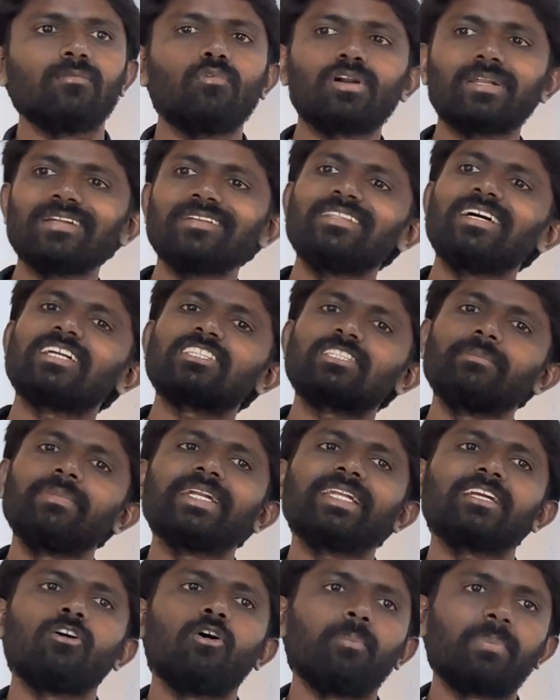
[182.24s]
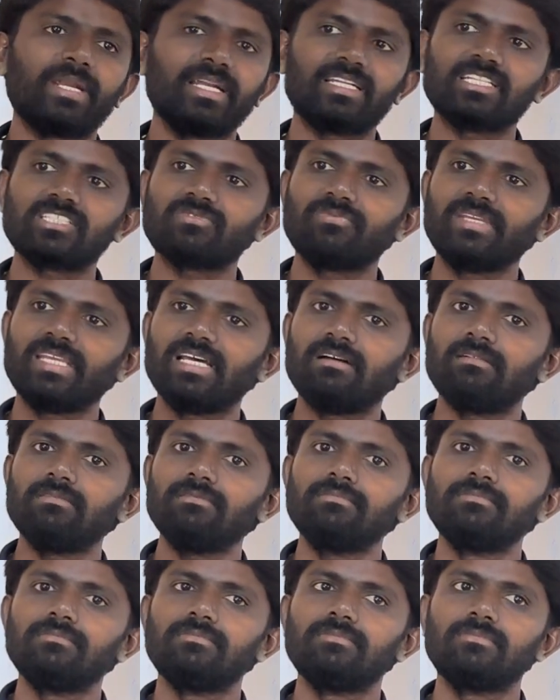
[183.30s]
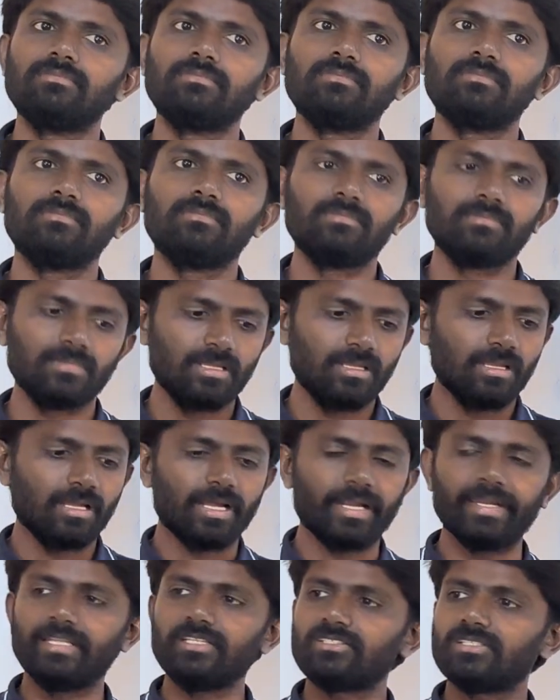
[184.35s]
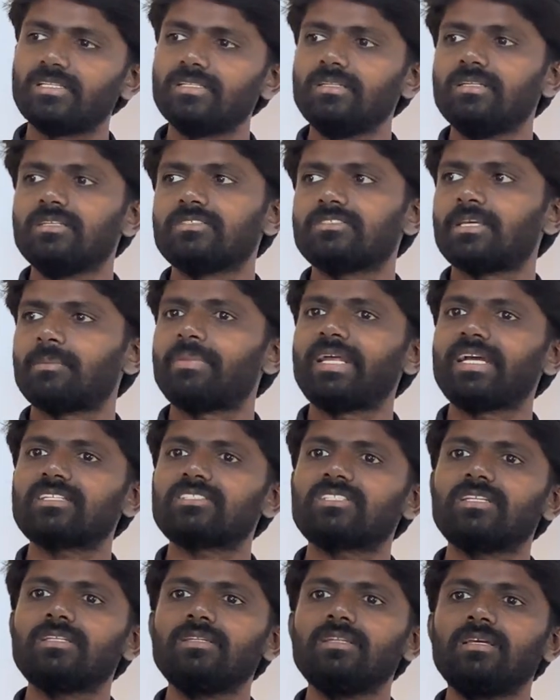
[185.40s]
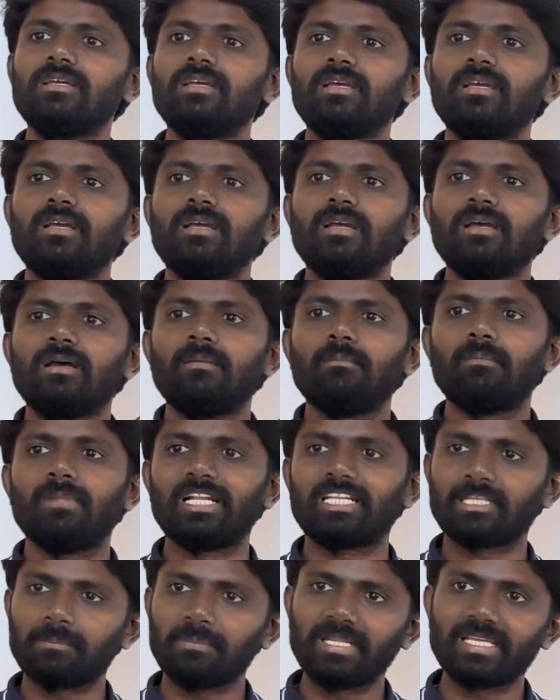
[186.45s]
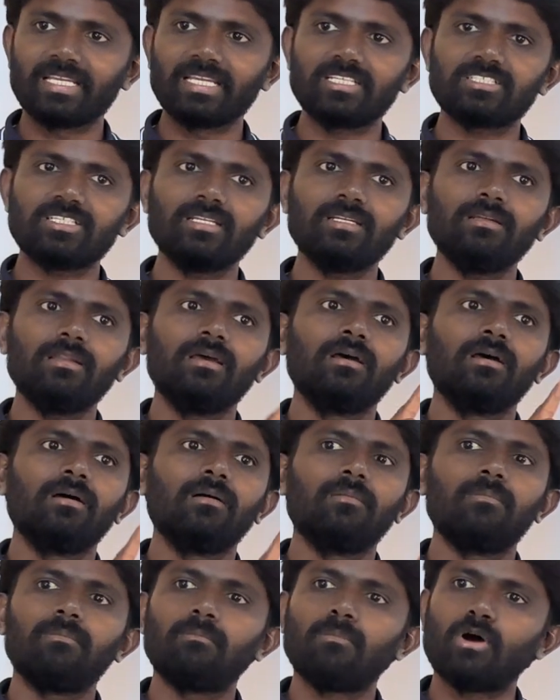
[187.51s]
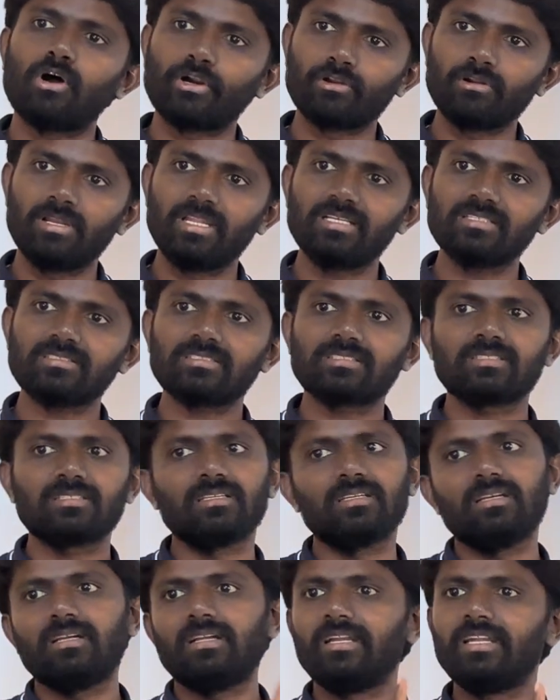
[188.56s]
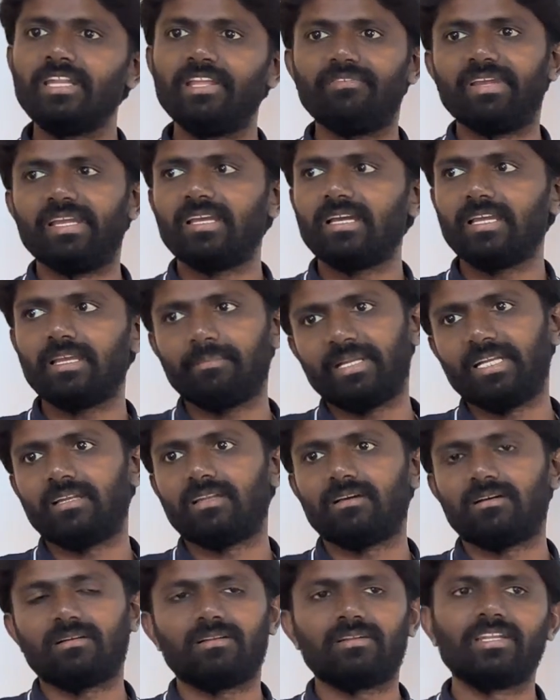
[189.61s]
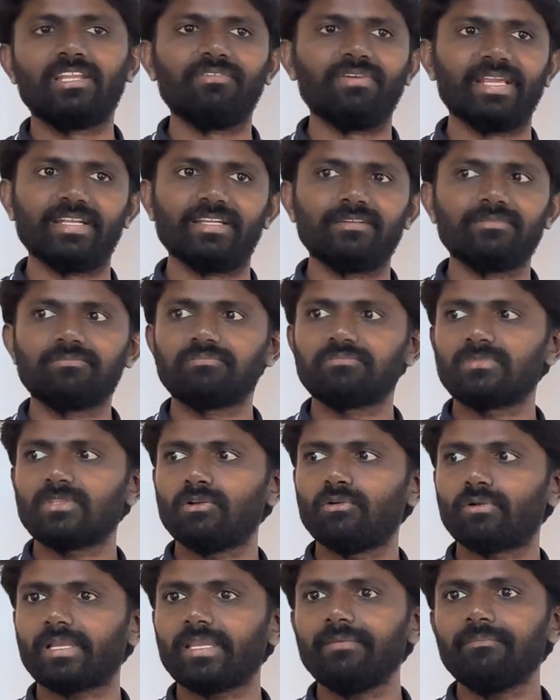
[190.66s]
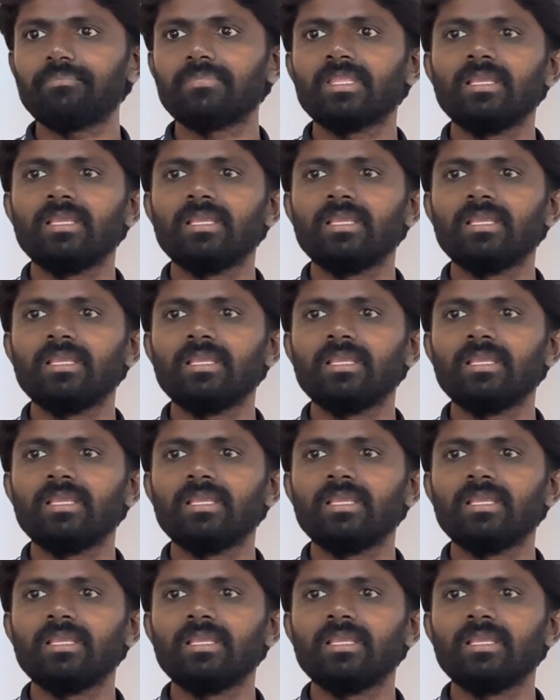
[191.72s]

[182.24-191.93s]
what are the arithmetic operators we have? Addition, subtraction, multiplication, modulus, divide. Okay.